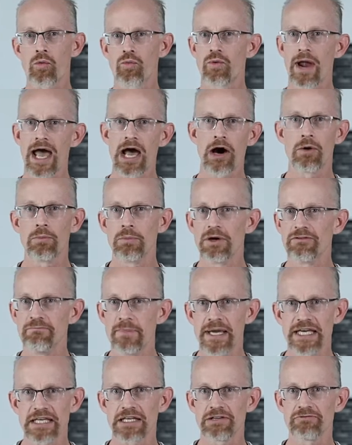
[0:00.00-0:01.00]
realm of
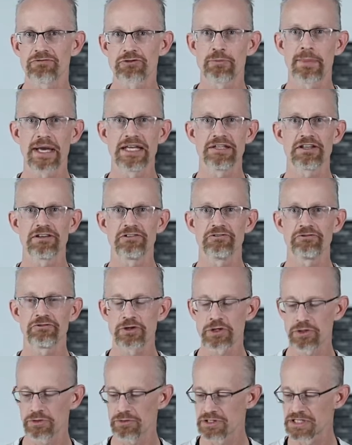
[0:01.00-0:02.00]
making fermented
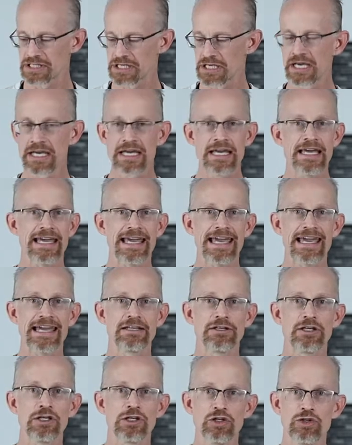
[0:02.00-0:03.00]
foods.
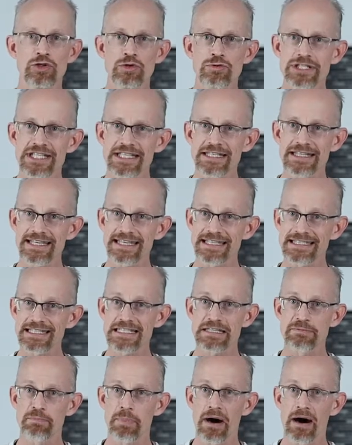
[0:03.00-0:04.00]
And using the
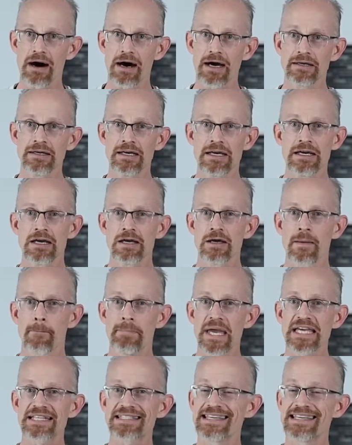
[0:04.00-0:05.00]
Instapot makes